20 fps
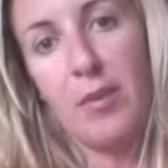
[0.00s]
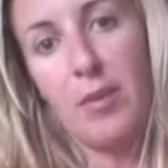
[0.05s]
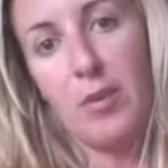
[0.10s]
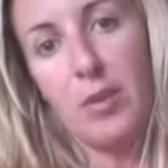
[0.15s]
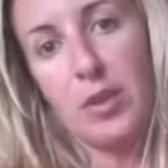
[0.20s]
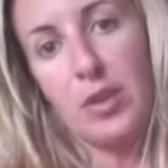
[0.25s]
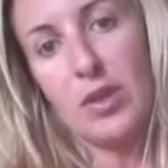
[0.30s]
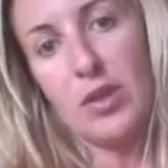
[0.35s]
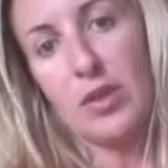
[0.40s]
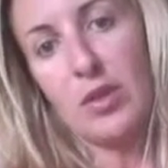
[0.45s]

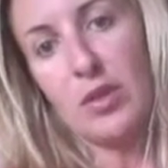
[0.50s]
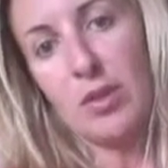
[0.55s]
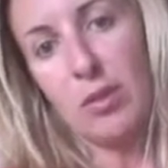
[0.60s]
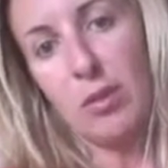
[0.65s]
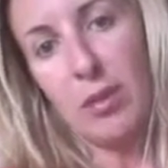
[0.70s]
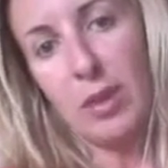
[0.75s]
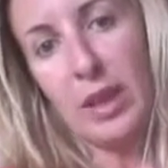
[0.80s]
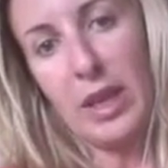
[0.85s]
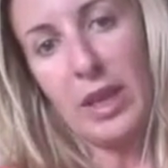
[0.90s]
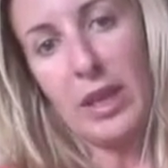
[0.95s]
which is a
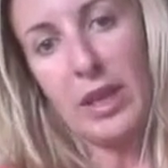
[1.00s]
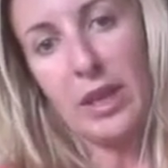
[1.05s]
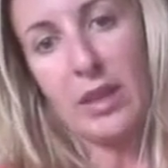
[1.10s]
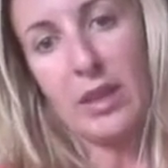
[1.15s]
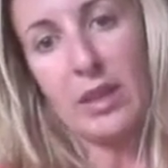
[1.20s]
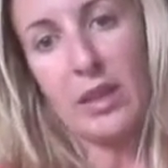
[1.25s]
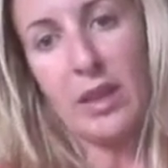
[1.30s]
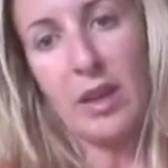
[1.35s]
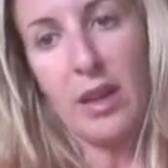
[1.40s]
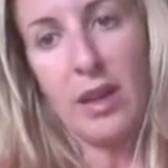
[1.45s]
related
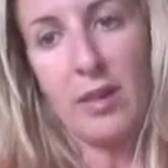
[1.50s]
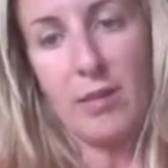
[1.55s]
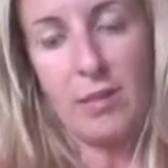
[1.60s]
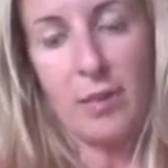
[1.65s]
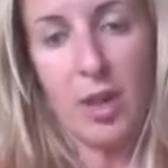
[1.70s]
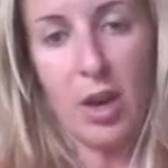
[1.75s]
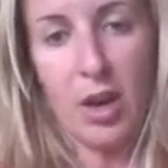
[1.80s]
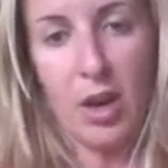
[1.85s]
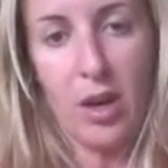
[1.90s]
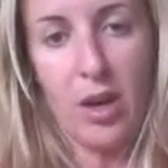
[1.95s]

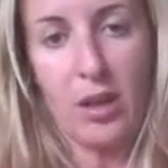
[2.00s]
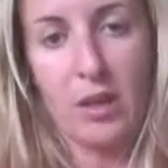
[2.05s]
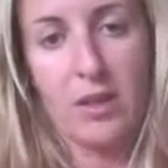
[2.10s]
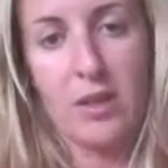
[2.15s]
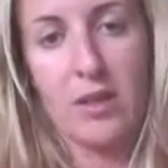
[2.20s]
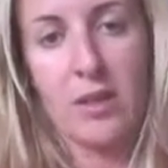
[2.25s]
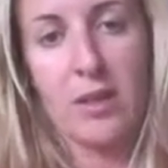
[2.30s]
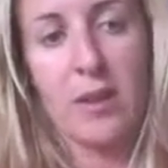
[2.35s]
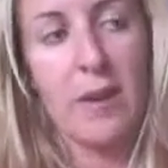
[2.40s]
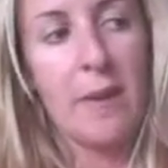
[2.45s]

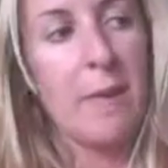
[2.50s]
cause.